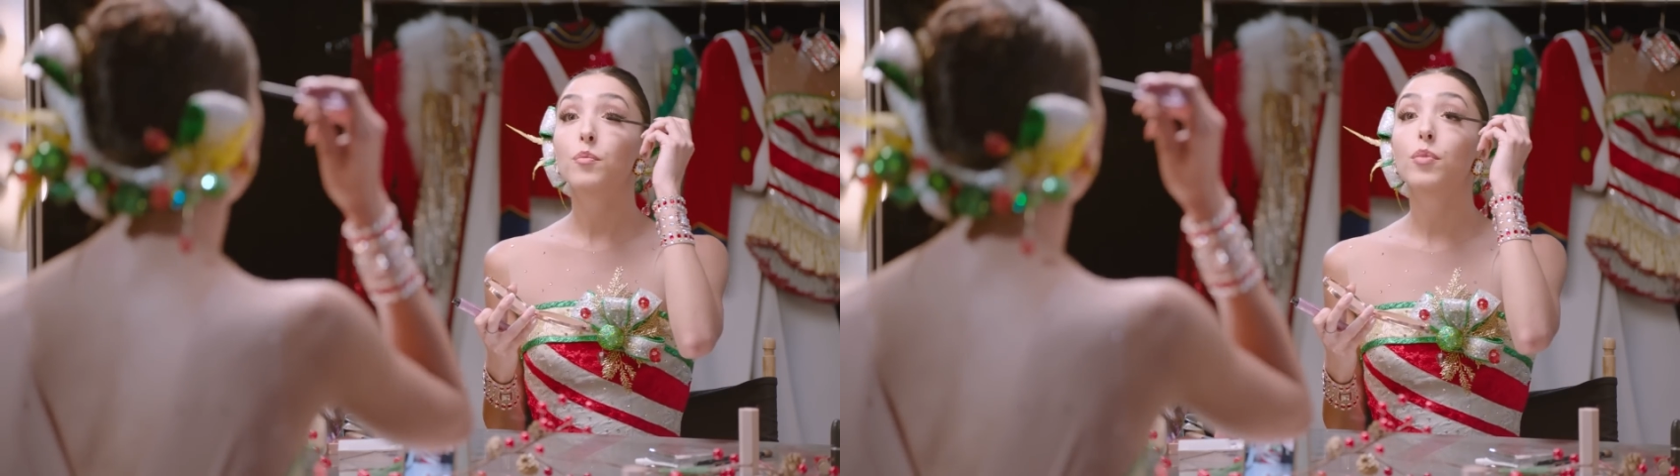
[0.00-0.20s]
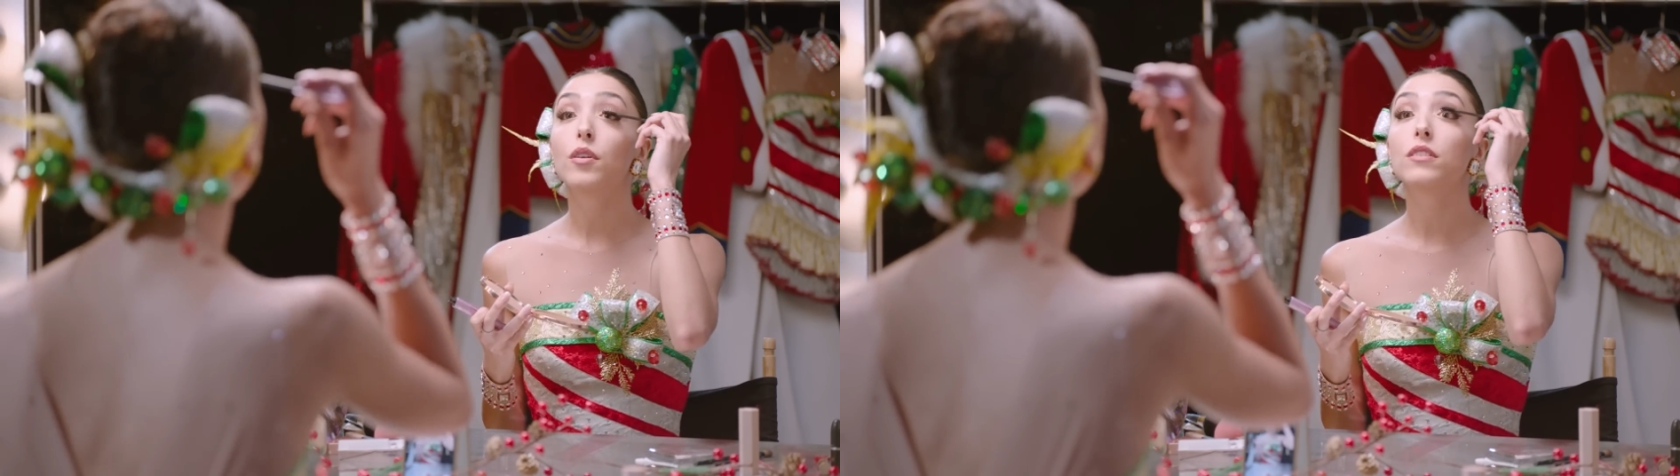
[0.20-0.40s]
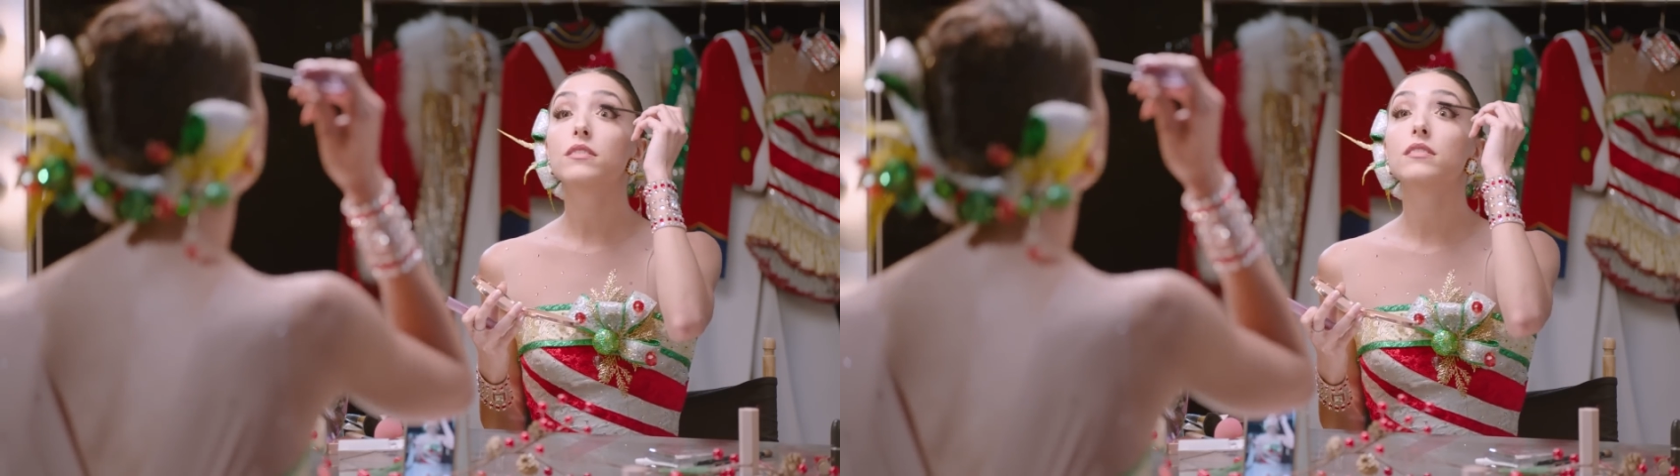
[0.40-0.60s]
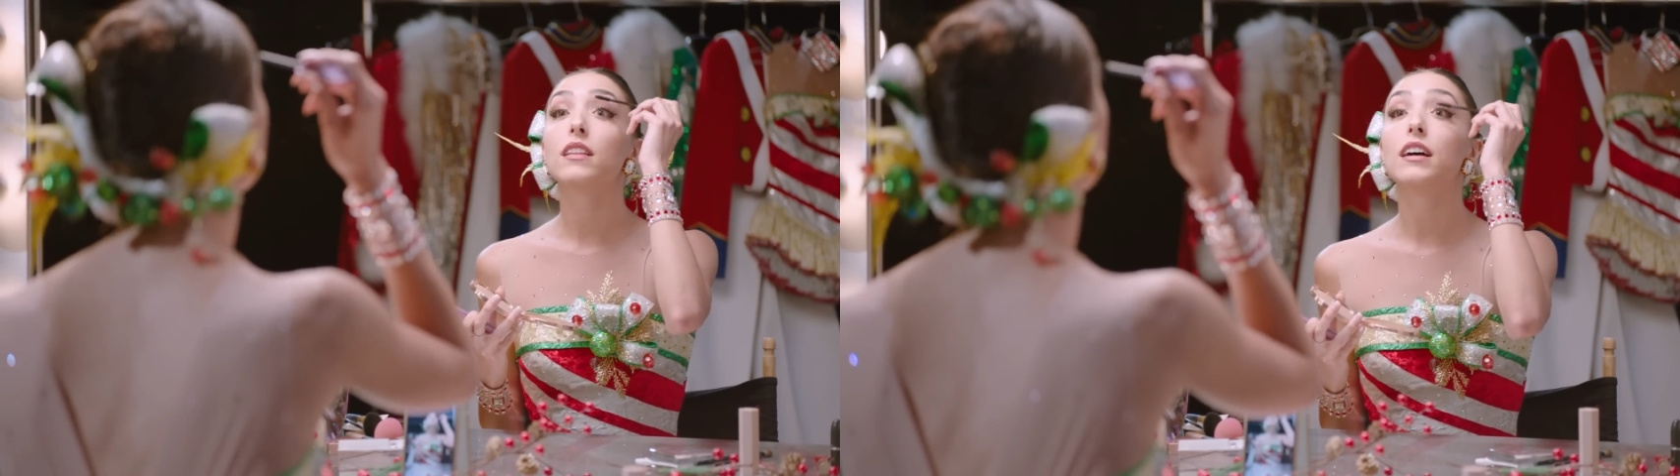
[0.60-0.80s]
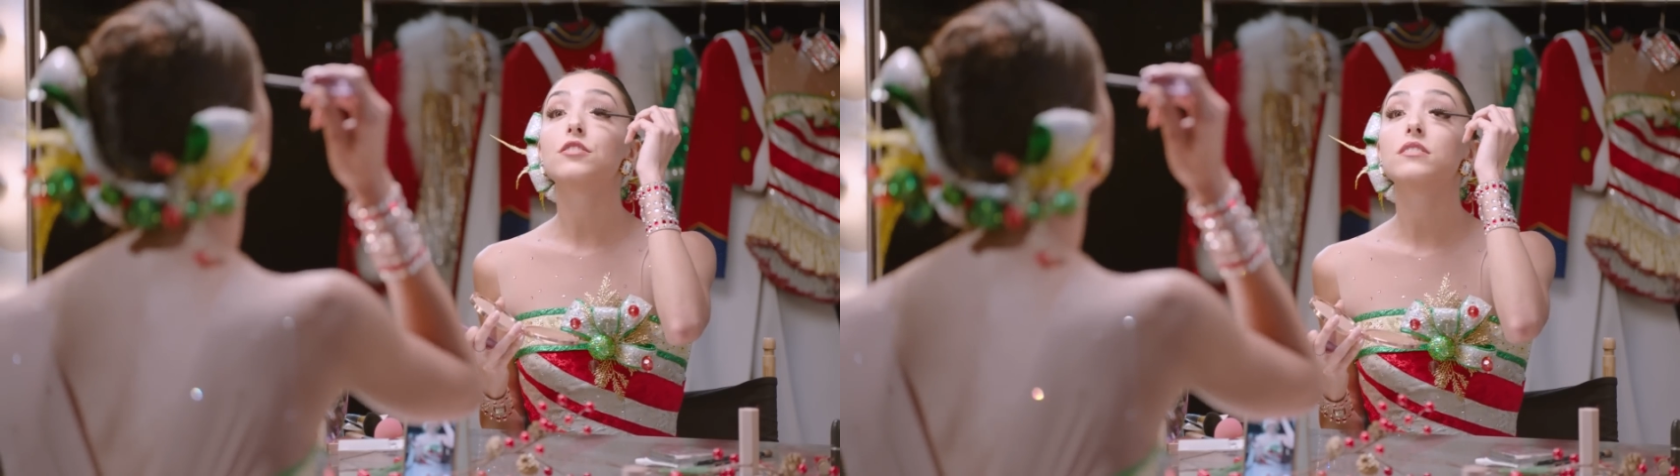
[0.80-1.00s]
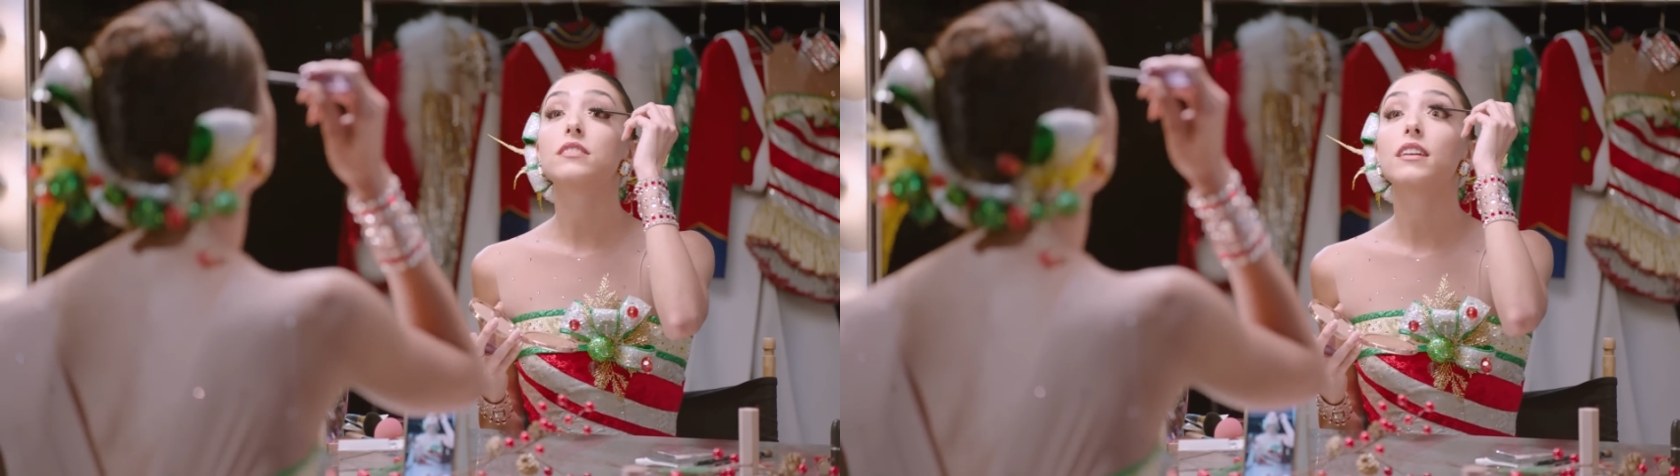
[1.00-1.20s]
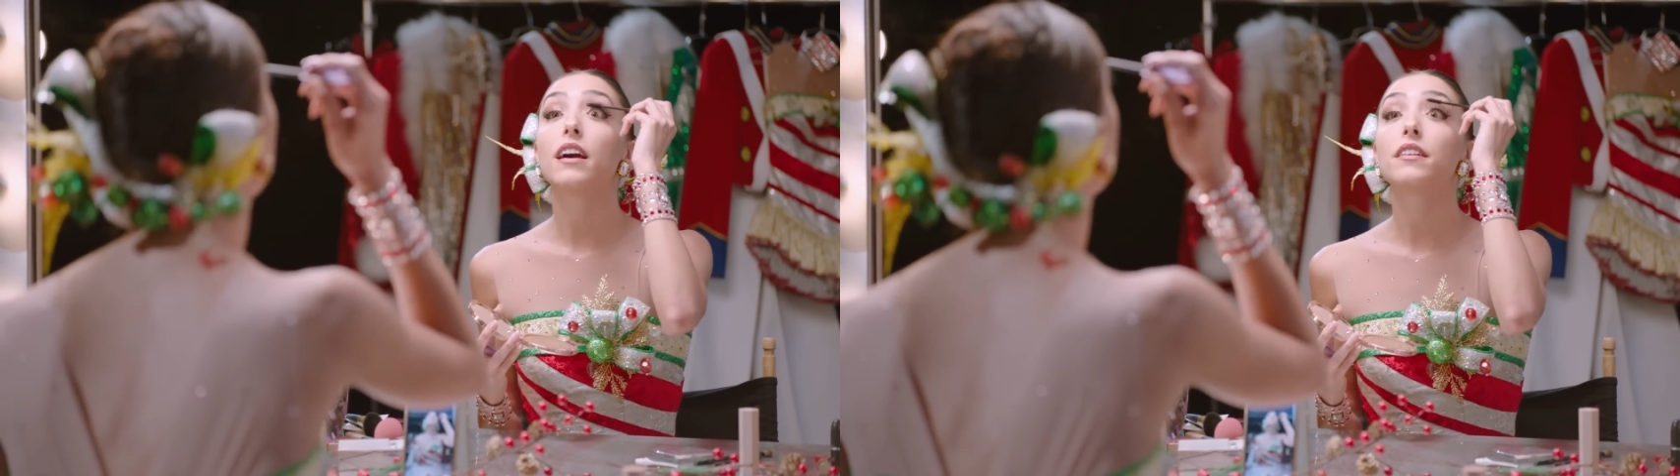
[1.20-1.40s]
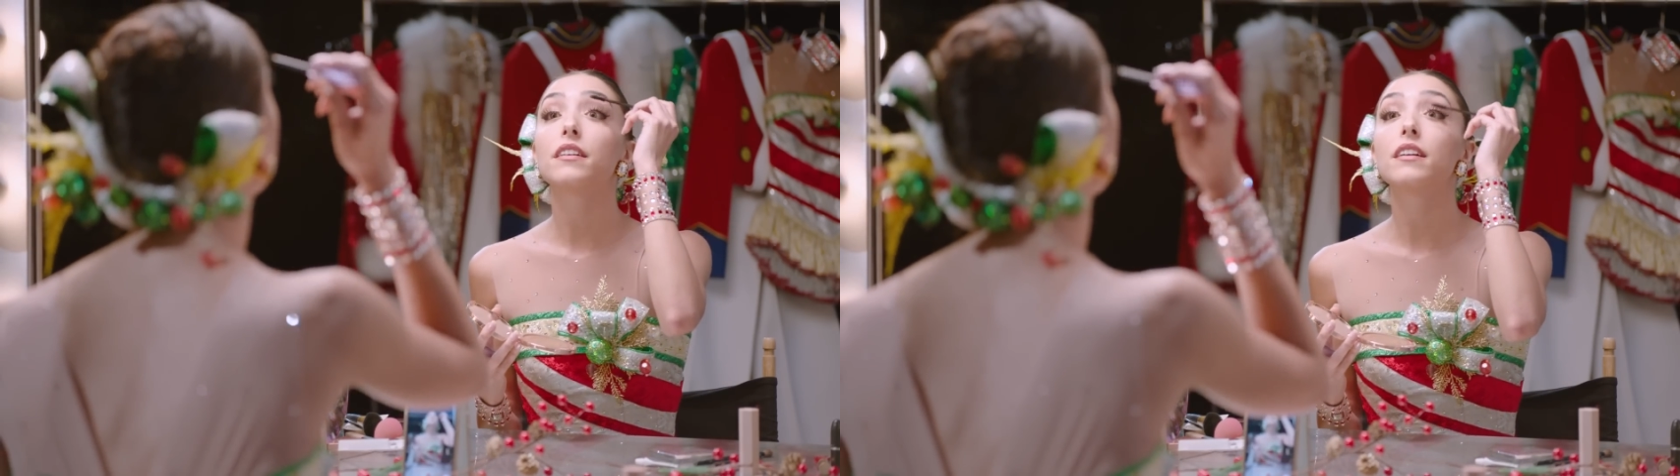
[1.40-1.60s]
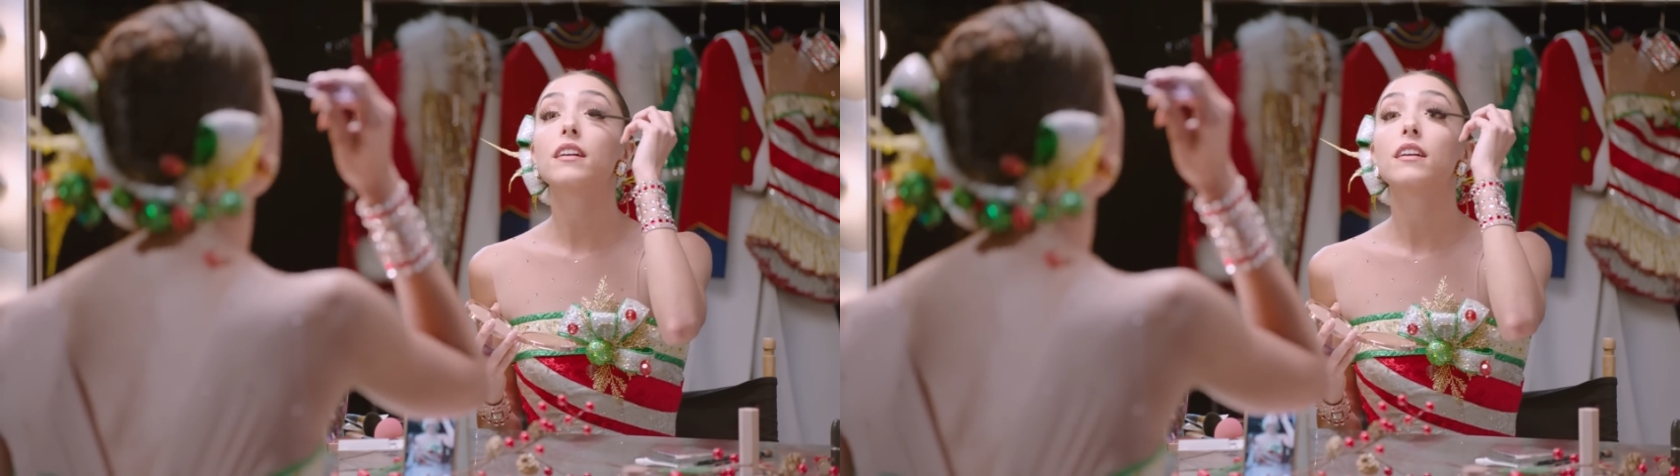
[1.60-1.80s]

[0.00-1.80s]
pulls the lashes together